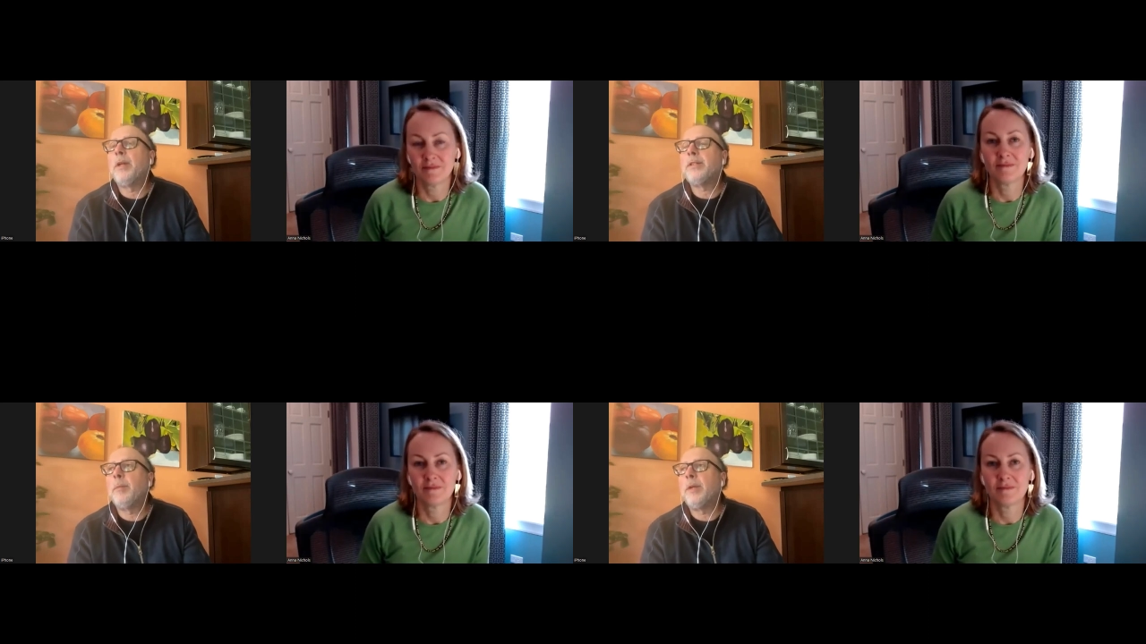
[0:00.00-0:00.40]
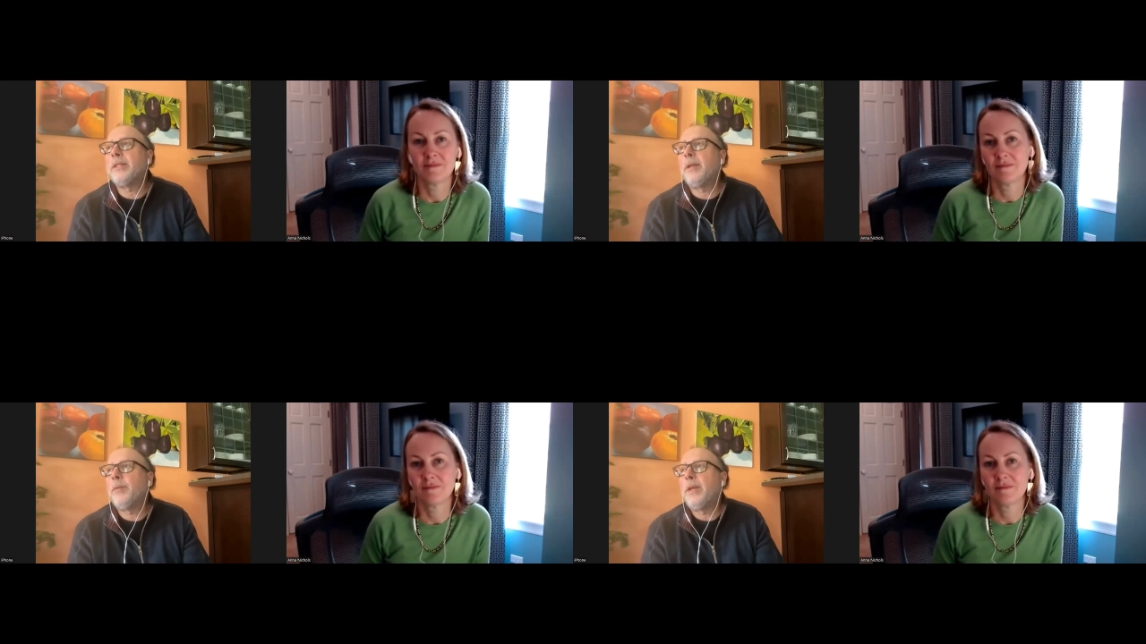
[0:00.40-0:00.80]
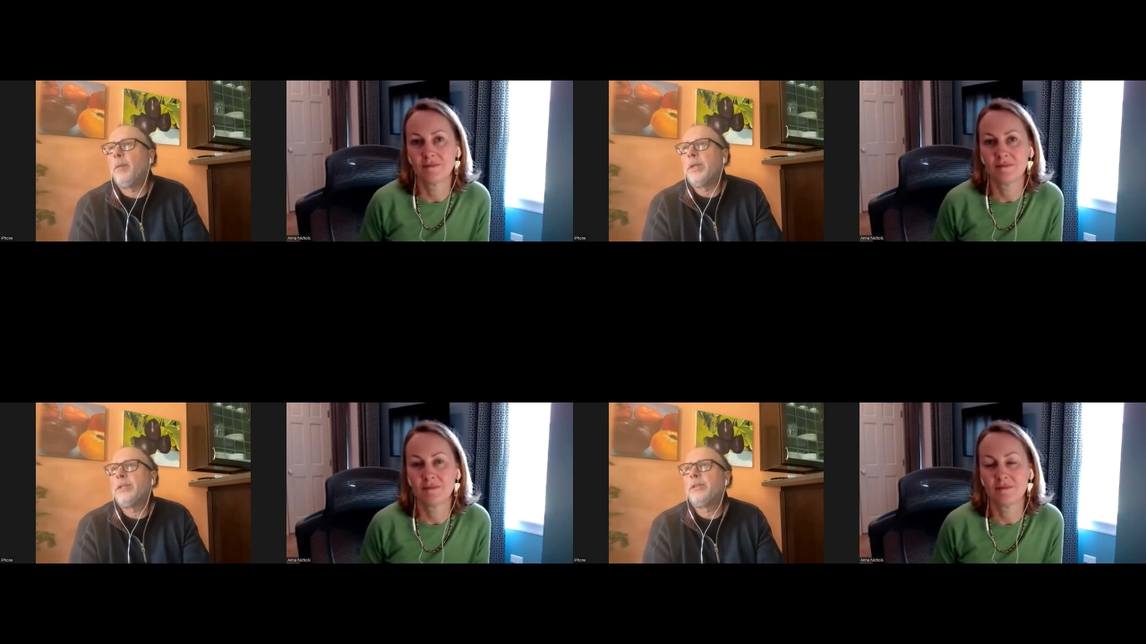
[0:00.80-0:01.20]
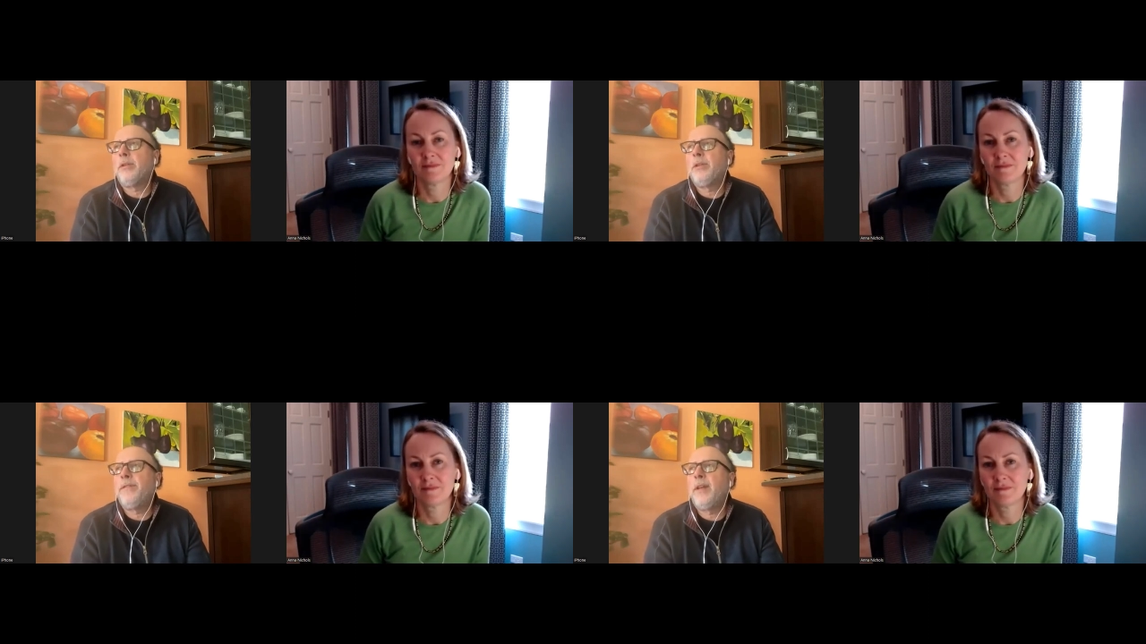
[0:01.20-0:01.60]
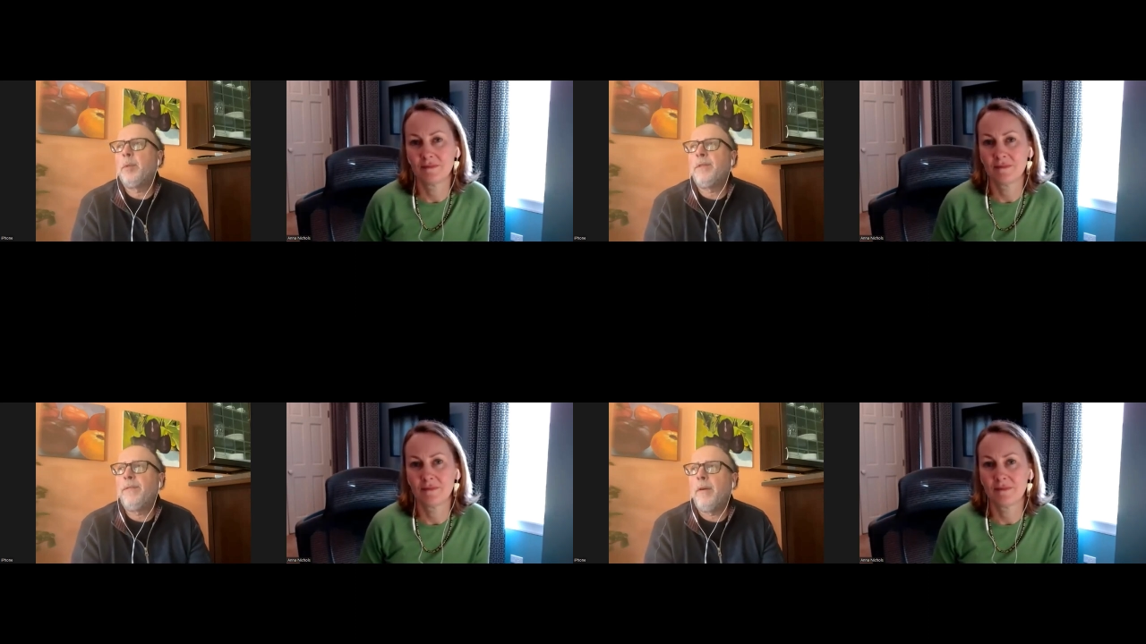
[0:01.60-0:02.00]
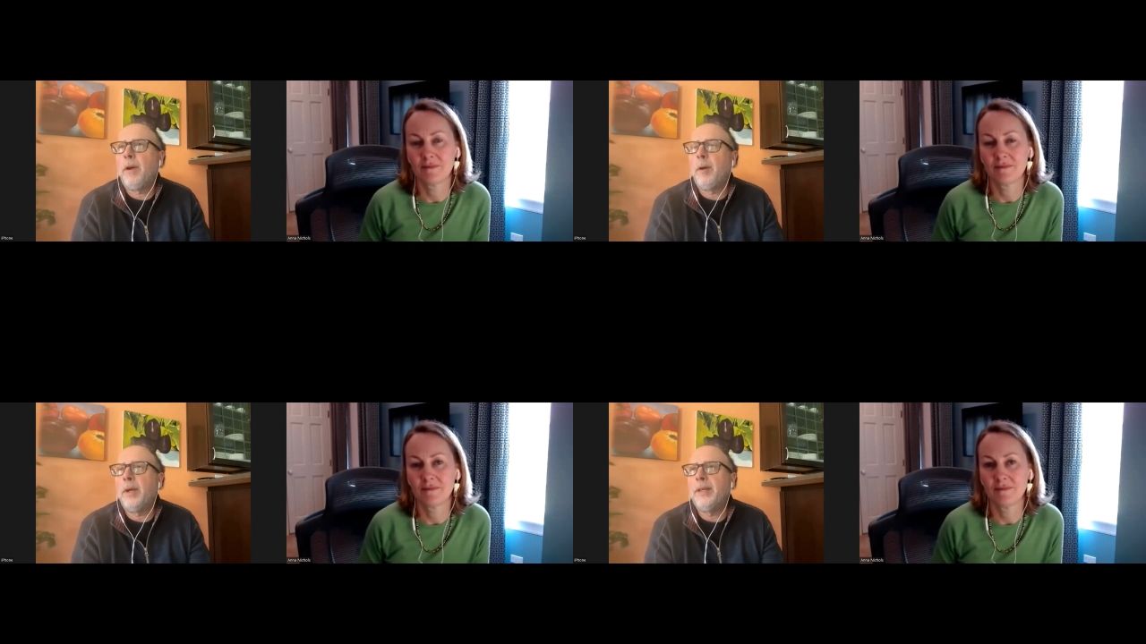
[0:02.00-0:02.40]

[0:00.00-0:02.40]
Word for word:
Speaker 1: but somebody said, you know, we just sold the family farm.